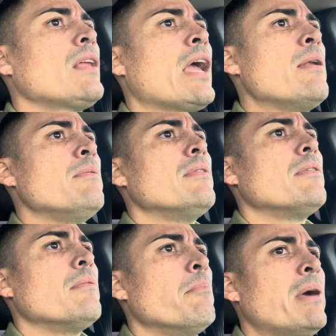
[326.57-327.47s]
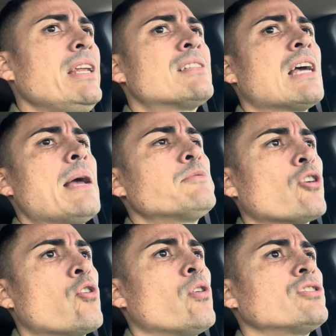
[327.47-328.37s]
And many times,
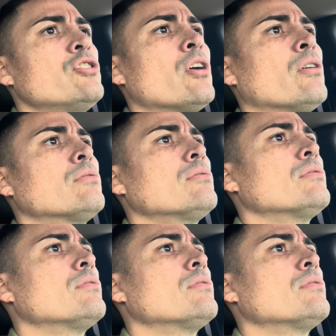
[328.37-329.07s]
of course, you know,